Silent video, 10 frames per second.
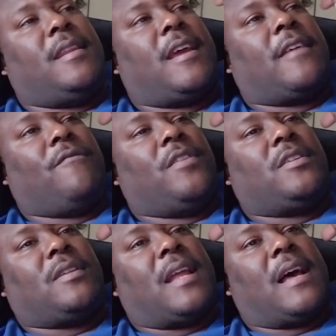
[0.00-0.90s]
They can
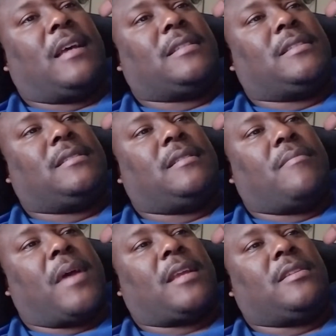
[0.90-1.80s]
visualize
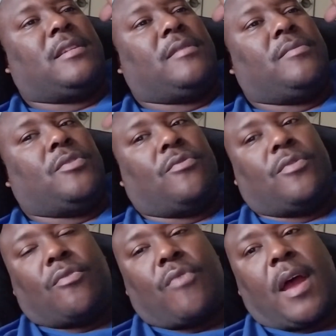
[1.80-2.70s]
them actually
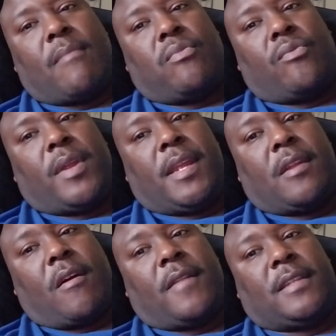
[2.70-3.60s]
doing a robbery
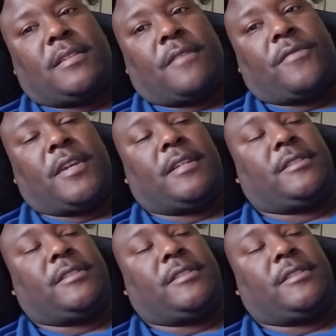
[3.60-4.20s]
and all that stuff there.